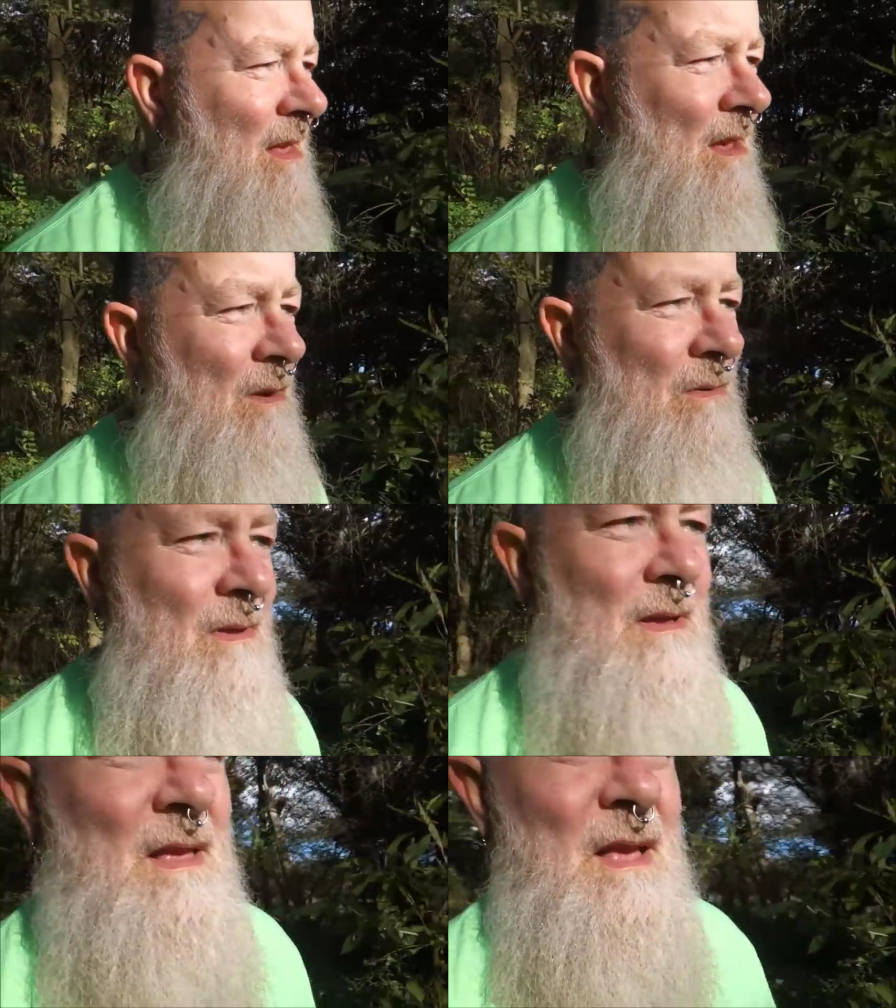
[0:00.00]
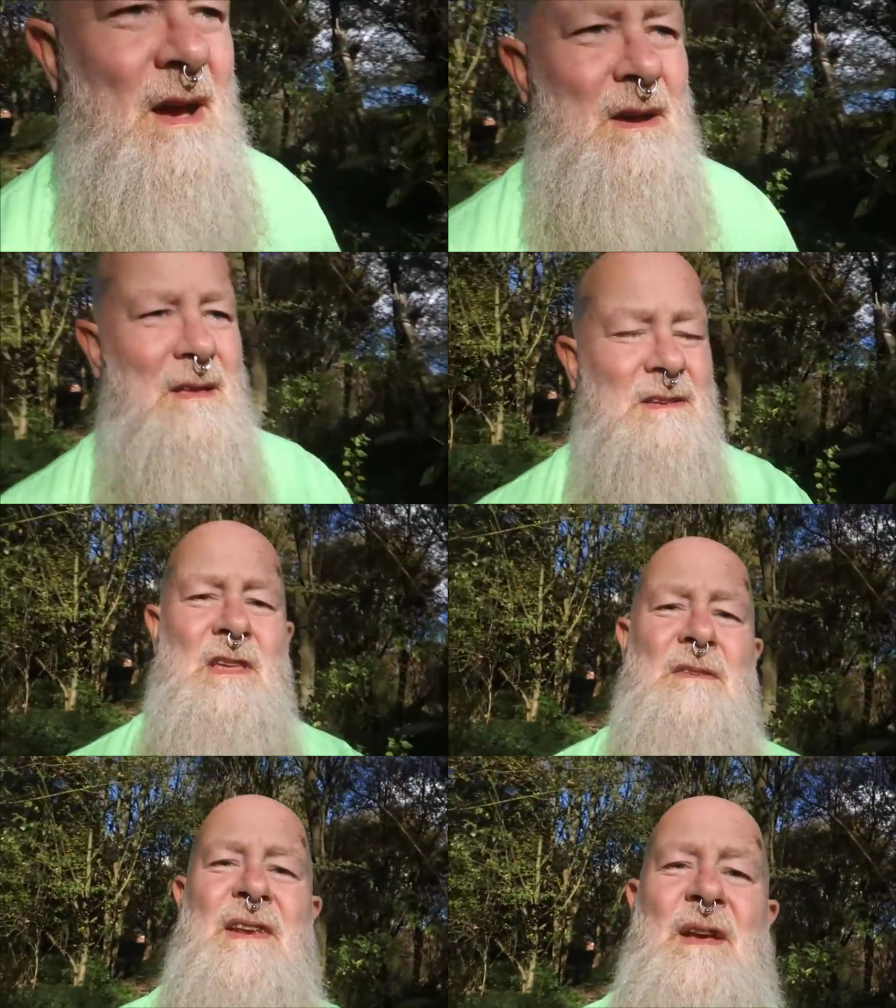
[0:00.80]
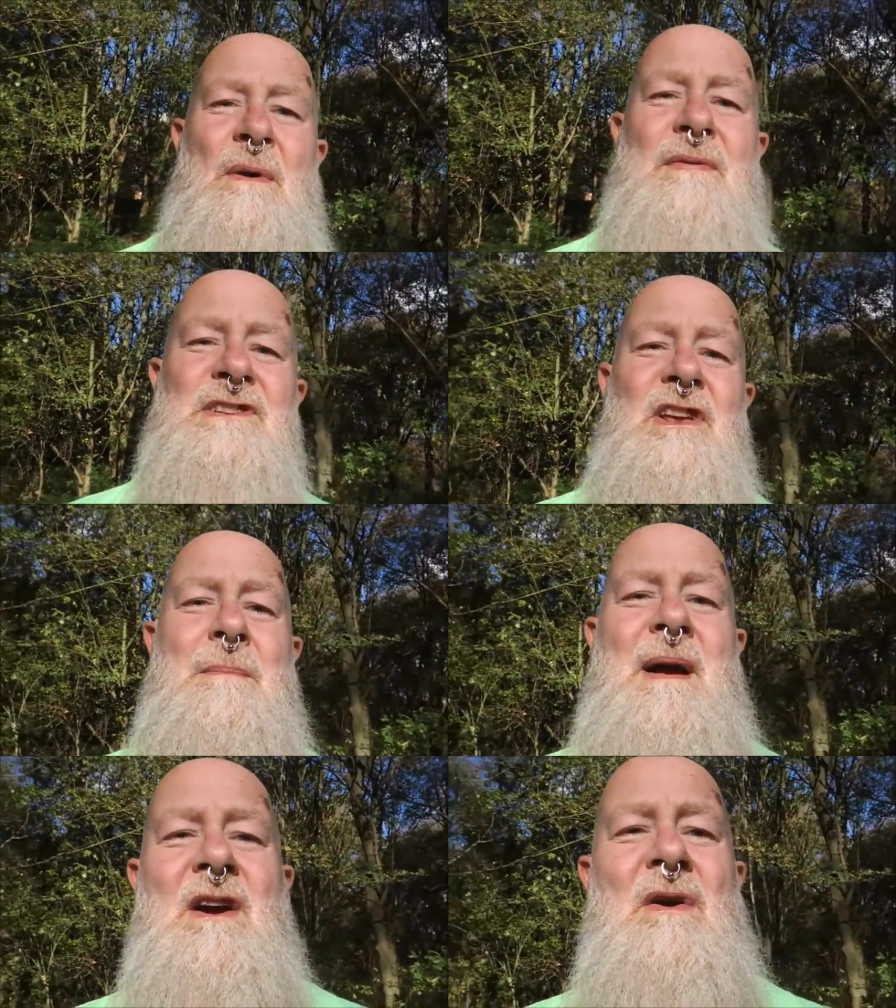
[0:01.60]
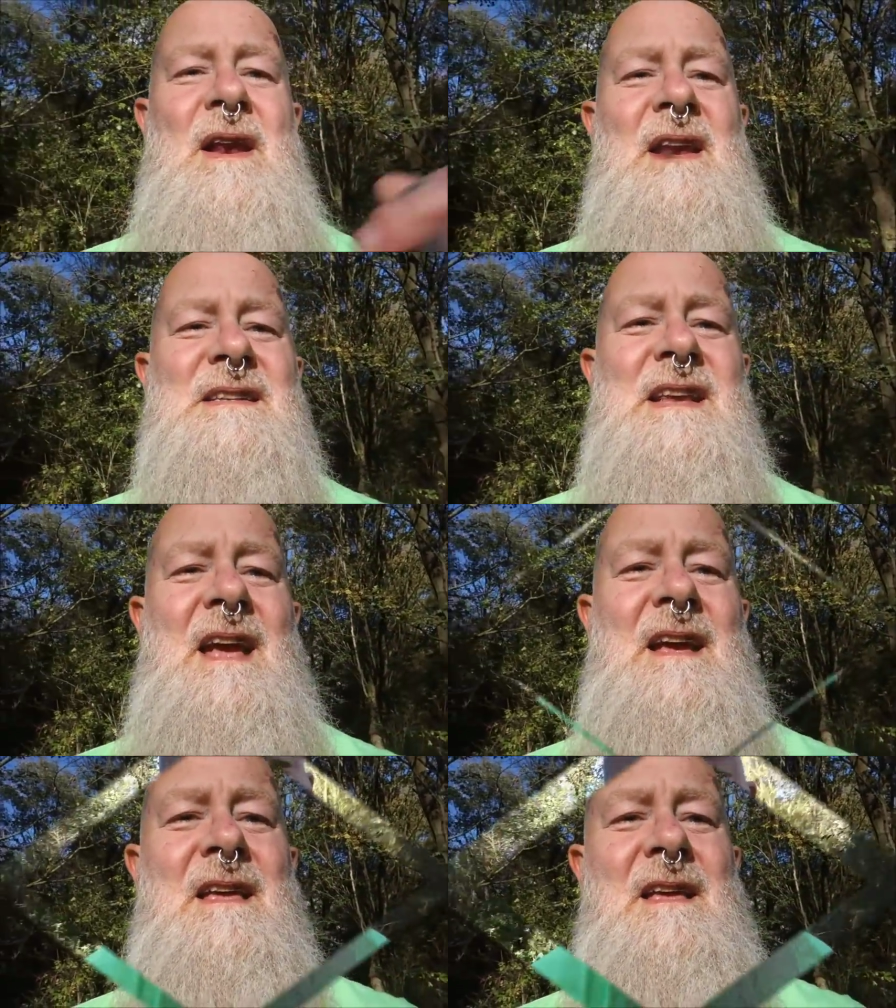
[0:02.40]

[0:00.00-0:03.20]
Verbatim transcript: oh, turn the video off, I'll turn it back on in a sec.